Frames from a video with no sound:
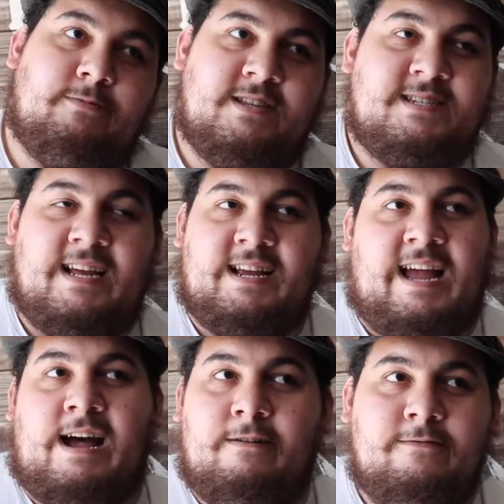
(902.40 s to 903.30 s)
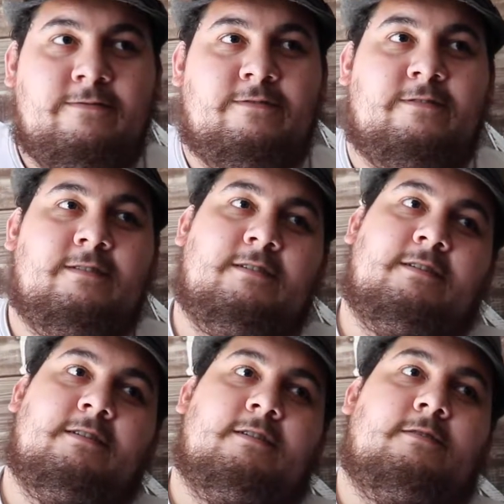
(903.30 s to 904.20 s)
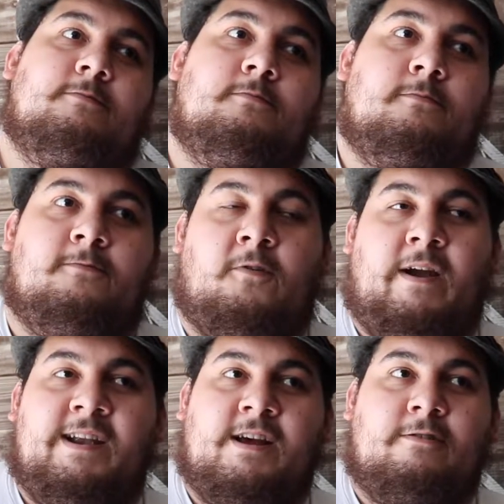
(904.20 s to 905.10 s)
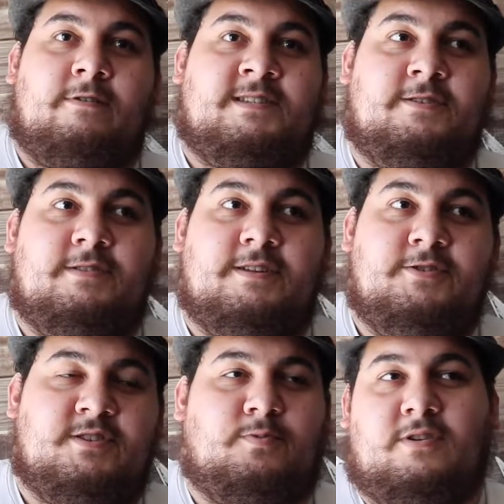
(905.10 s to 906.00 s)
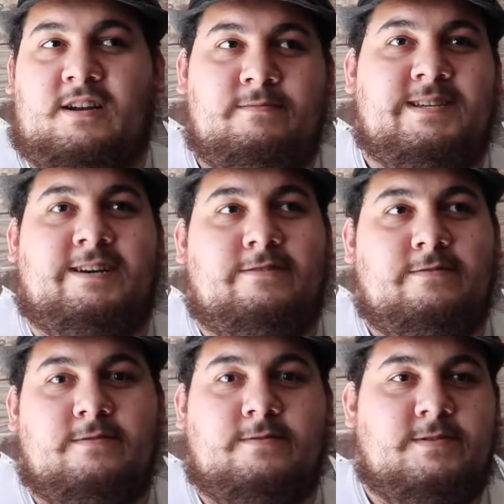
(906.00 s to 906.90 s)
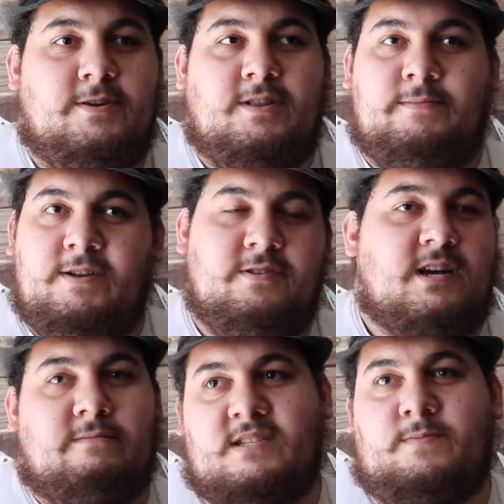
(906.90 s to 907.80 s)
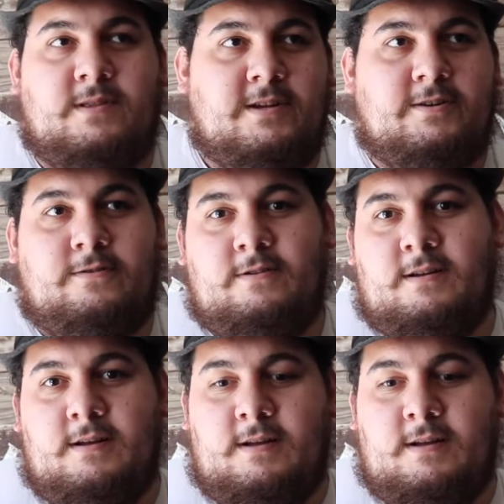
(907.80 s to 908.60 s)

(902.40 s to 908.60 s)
would this deck have for right now until the new support comes out. So let me know in the comments below.